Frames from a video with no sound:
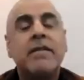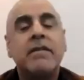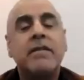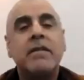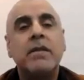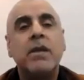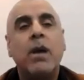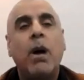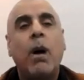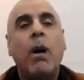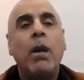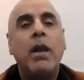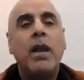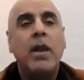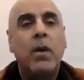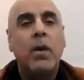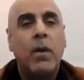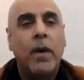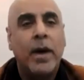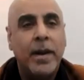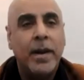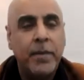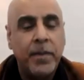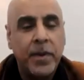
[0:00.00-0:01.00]
This is the only
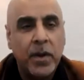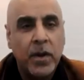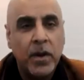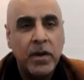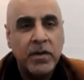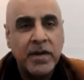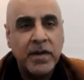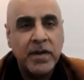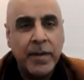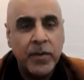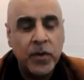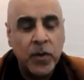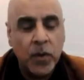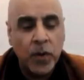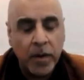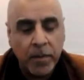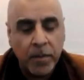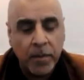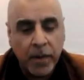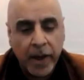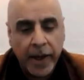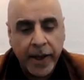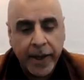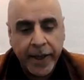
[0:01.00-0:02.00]
one because I'm
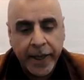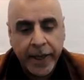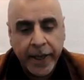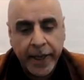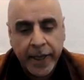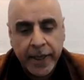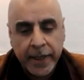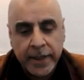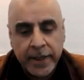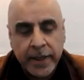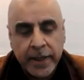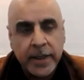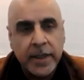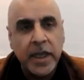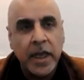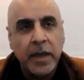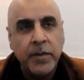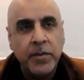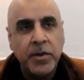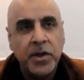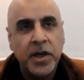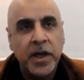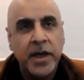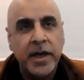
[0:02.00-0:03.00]
doing my
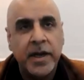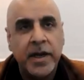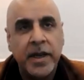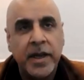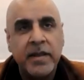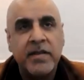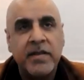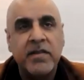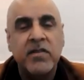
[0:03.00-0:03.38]
DTM journey.